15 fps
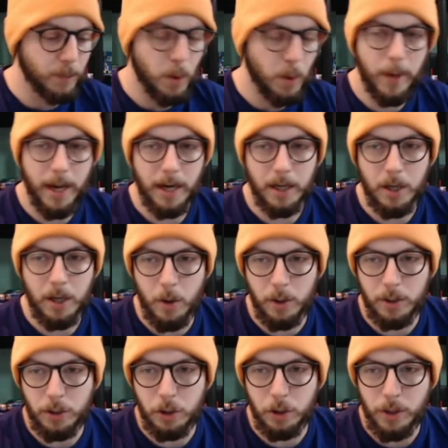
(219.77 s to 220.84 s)
We got a
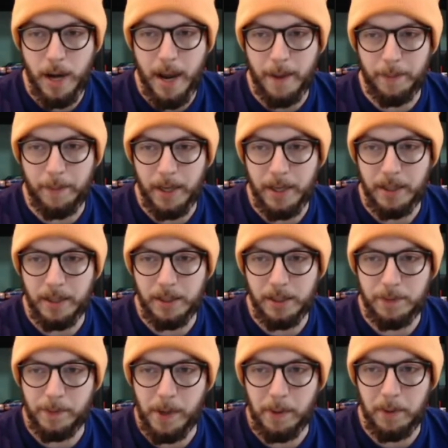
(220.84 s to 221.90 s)
Koga's Trap, and this is
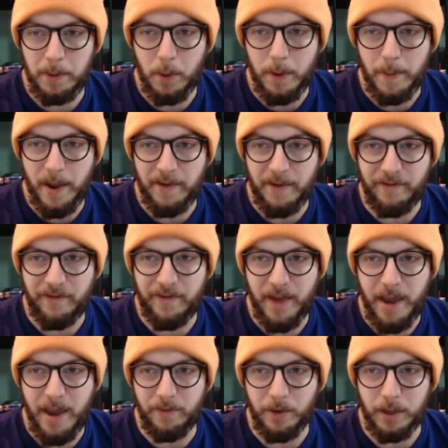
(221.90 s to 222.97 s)
probably one of my
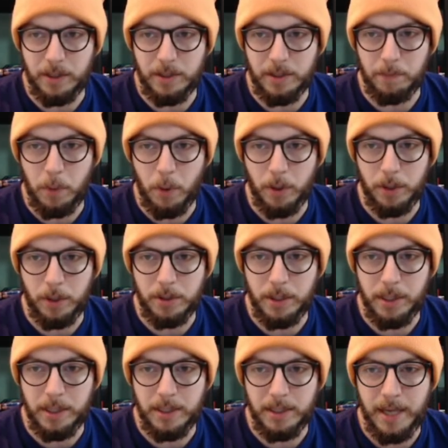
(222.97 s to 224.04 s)
favorite supporters
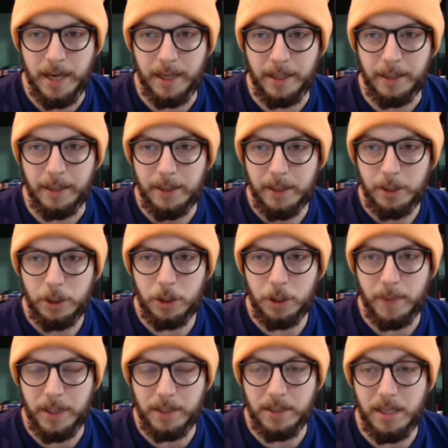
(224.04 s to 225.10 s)
in this deck just
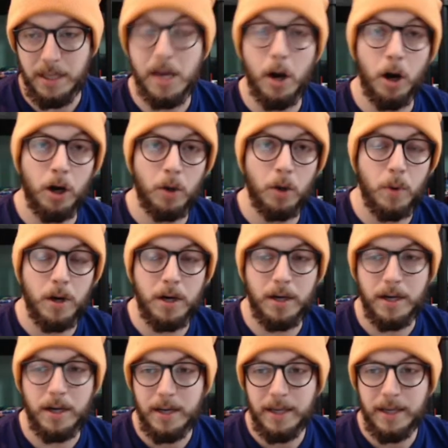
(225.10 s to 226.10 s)
because of the artwork.